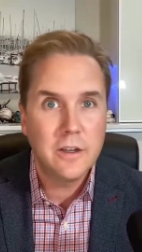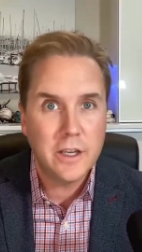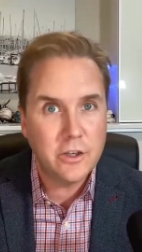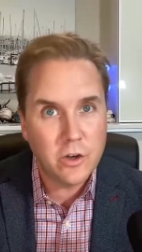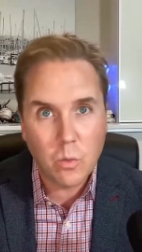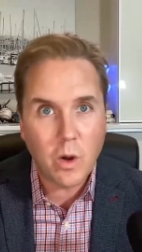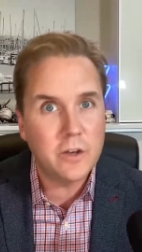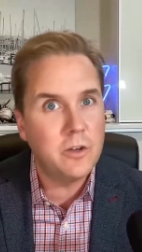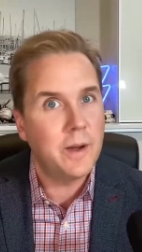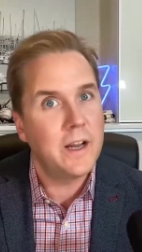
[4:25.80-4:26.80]
in year
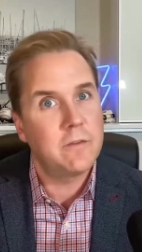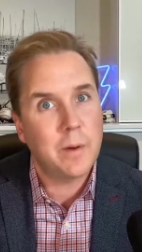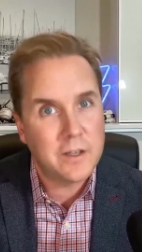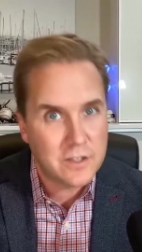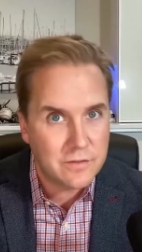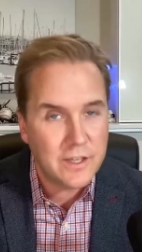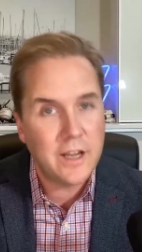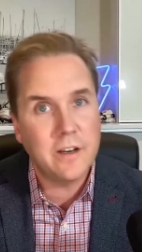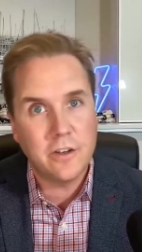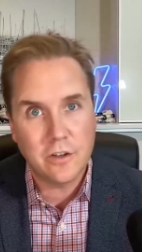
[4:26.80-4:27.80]
one, you might have positive
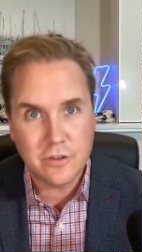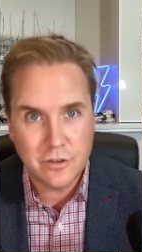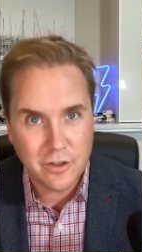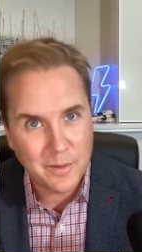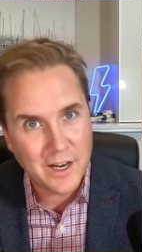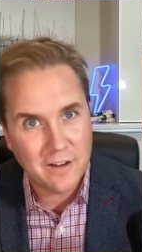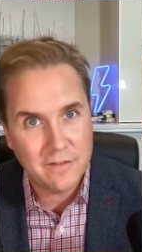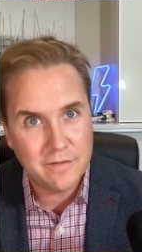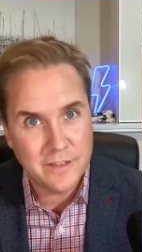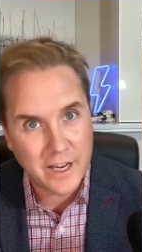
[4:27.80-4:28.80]
10. In year two, you might have
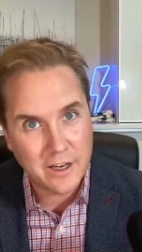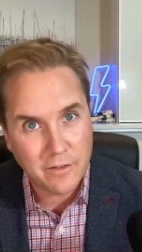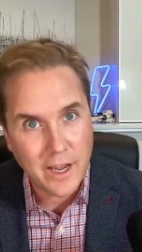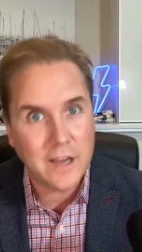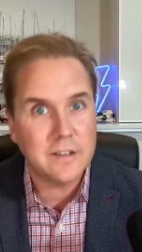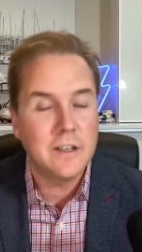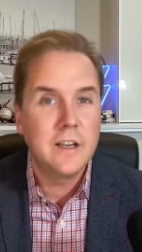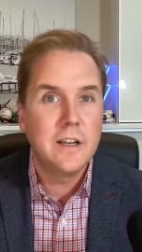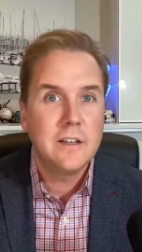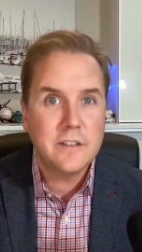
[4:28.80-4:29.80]
negative 8.